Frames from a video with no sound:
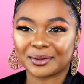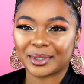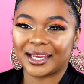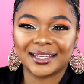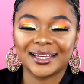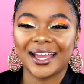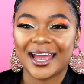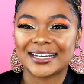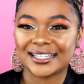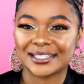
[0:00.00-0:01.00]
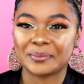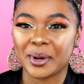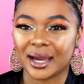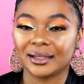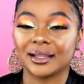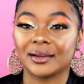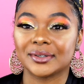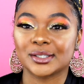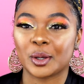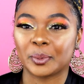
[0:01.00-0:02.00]
I'm like, I just need some Body
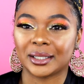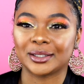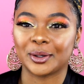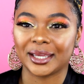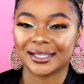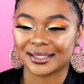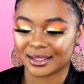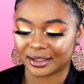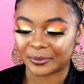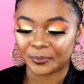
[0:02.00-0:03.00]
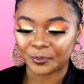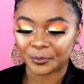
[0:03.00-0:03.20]
Lava, so I'm getting a little antsy.